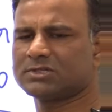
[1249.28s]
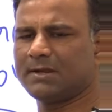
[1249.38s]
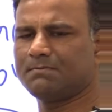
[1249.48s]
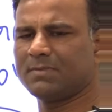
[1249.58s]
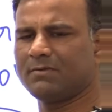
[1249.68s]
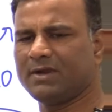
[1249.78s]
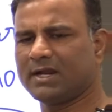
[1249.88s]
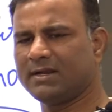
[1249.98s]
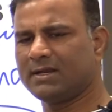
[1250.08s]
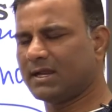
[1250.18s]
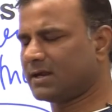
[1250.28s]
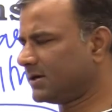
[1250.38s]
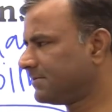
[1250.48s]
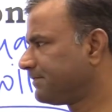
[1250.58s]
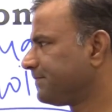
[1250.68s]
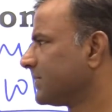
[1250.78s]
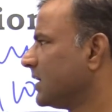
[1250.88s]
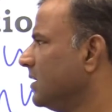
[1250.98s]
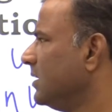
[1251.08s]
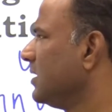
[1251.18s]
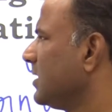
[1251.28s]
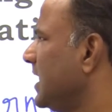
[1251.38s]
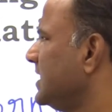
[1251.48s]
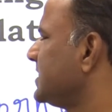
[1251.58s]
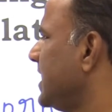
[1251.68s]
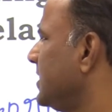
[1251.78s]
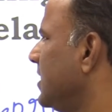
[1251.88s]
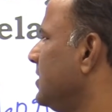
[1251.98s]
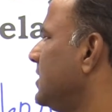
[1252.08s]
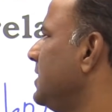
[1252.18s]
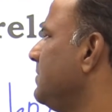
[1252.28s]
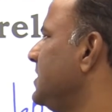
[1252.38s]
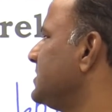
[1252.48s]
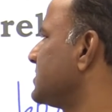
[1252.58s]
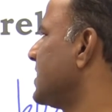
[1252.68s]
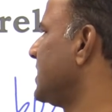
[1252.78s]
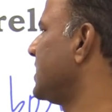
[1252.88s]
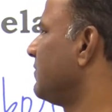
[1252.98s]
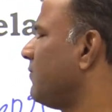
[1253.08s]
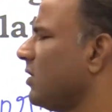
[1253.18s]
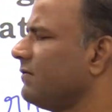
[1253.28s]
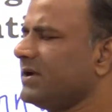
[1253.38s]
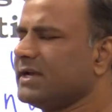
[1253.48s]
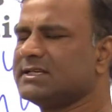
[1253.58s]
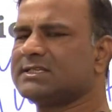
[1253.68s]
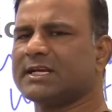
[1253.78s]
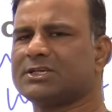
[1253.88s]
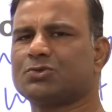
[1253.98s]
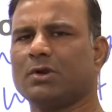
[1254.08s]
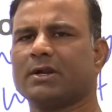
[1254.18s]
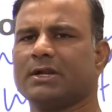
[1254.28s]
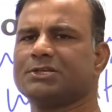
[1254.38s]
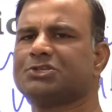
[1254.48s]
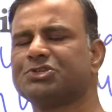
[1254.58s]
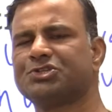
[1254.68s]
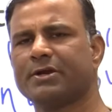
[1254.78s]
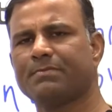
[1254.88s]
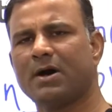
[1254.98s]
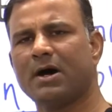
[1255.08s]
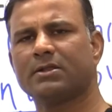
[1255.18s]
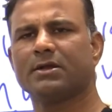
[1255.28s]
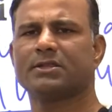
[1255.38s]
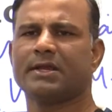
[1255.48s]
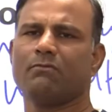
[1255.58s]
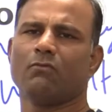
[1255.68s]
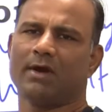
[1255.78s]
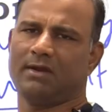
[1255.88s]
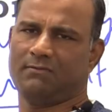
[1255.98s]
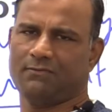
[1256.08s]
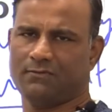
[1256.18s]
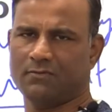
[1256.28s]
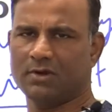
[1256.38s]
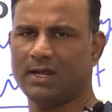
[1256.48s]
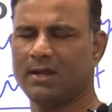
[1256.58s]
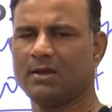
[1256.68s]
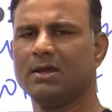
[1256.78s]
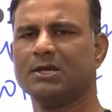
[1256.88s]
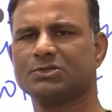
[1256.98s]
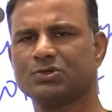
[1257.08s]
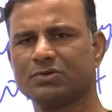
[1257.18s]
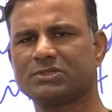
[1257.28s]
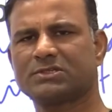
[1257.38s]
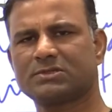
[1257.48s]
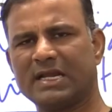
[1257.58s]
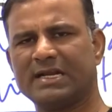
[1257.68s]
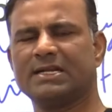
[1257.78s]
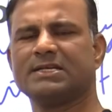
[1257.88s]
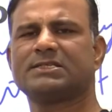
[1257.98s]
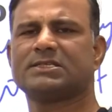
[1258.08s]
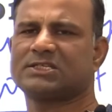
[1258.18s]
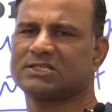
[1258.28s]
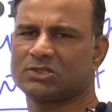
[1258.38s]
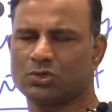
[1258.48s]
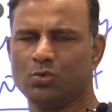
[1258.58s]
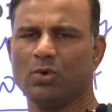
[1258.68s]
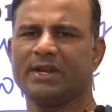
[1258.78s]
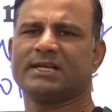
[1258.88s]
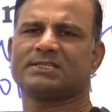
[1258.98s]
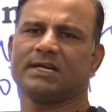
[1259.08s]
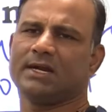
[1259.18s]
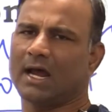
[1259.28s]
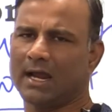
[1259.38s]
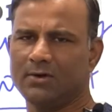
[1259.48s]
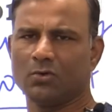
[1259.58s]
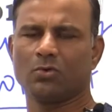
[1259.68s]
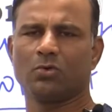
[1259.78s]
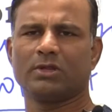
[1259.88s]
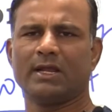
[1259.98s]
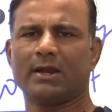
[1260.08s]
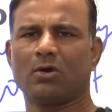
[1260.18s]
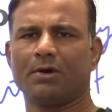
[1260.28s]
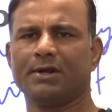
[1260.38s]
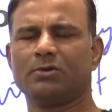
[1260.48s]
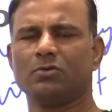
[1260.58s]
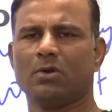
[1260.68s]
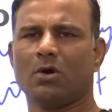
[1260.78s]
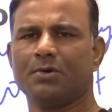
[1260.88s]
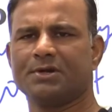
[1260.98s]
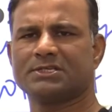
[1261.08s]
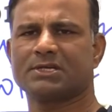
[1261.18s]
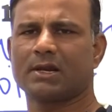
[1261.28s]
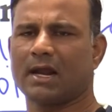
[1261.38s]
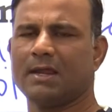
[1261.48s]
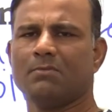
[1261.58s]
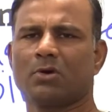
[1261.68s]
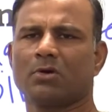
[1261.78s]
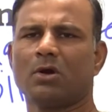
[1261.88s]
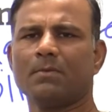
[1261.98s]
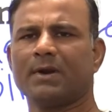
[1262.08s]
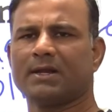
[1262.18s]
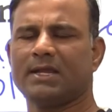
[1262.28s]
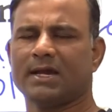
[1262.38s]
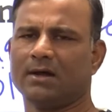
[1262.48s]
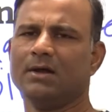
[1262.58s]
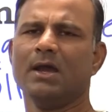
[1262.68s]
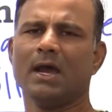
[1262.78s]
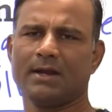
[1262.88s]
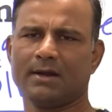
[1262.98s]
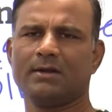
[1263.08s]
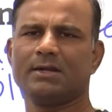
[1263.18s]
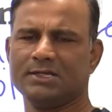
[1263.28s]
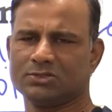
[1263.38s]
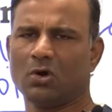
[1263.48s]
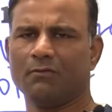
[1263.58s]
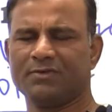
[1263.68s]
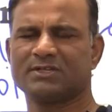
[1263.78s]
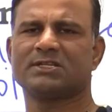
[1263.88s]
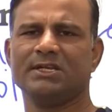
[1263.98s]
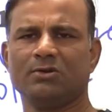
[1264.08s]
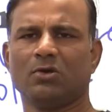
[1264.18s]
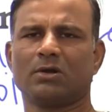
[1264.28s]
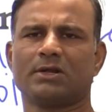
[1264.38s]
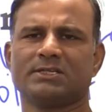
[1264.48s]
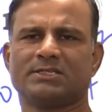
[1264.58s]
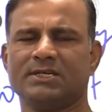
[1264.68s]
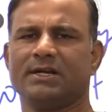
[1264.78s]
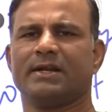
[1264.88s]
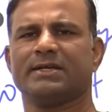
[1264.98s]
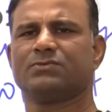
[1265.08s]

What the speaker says: type mein we can take it. Guys, adultery means like involving in sexual relationship other than wife. Okay, so it is to an extent, I don't know the according to law it is crime or not, but yeah, adultery is obviously not considered as